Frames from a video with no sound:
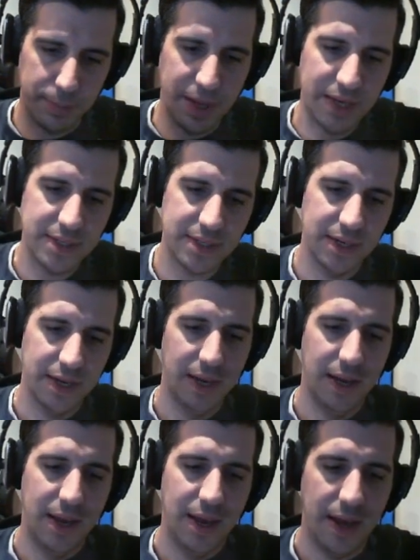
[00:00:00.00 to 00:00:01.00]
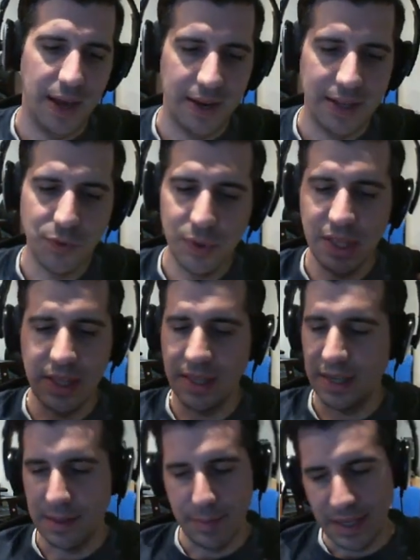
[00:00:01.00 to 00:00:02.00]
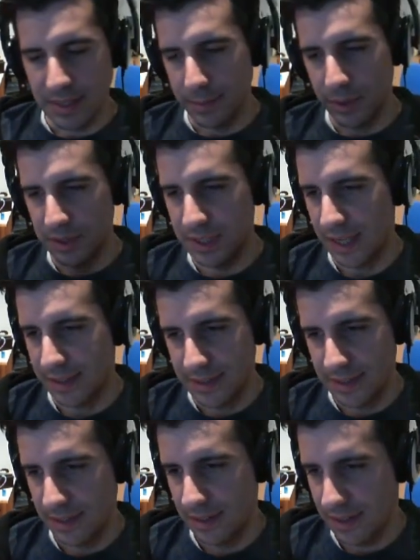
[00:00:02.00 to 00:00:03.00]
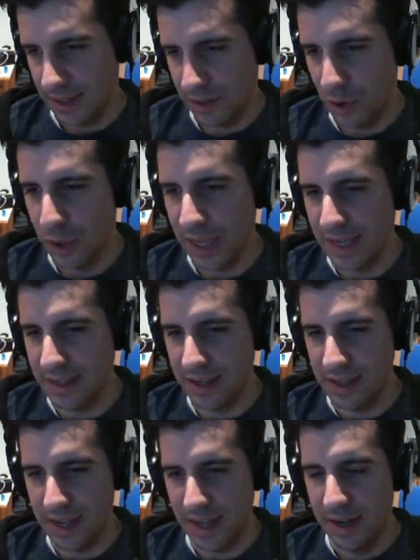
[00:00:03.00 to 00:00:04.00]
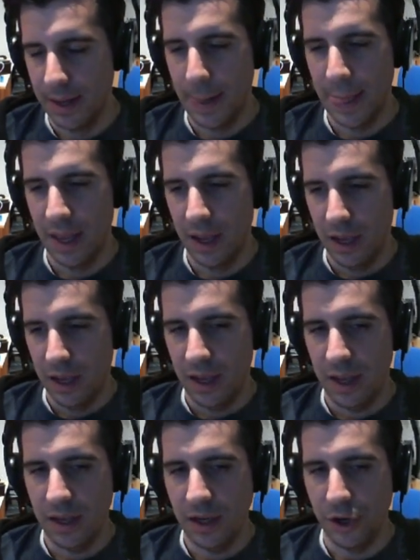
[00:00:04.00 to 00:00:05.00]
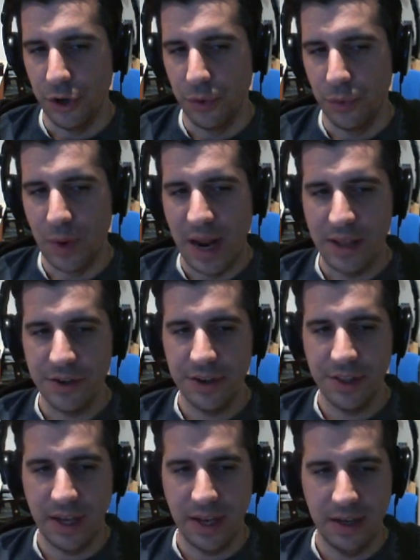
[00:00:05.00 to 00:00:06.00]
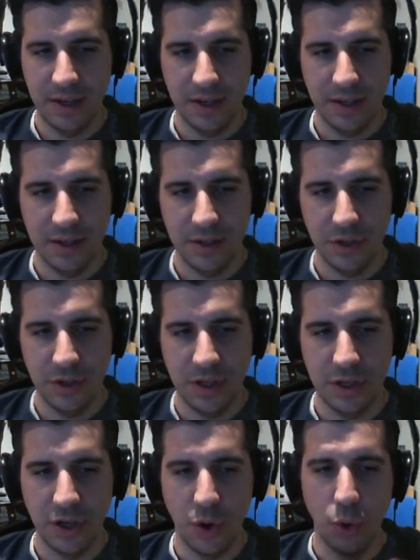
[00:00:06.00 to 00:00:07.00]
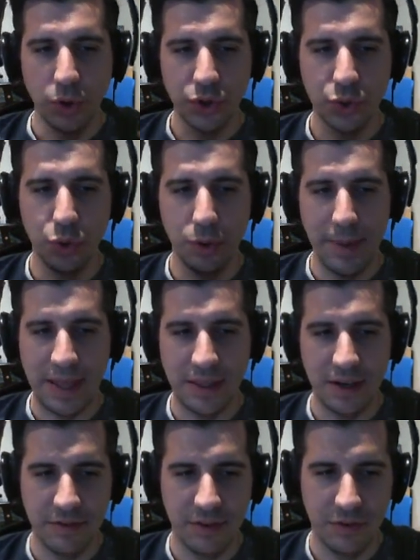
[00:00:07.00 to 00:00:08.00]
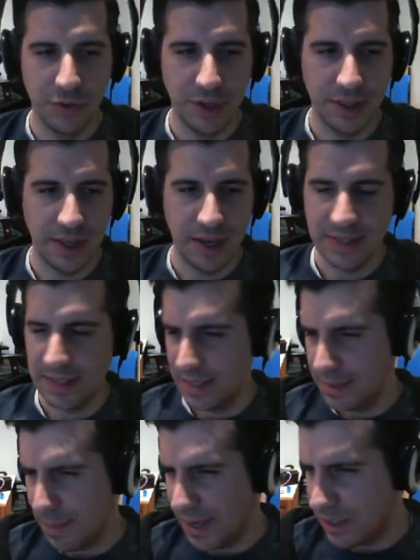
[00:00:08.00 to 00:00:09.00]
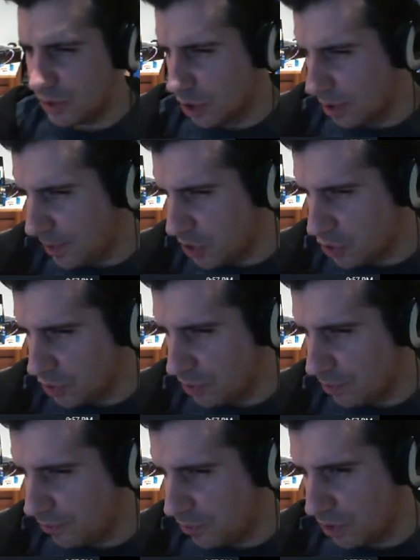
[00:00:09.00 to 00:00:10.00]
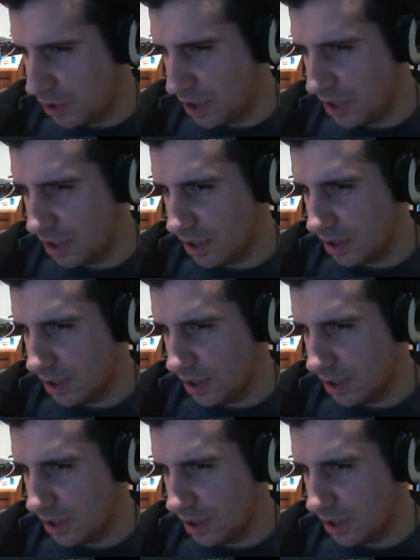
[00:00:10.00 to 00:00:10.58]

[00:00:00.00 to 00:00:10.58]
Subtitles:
based, and it's really the thing that makes the most sense. Like the whole idea that rather than the old school method of doing things, and this might sort of be true for,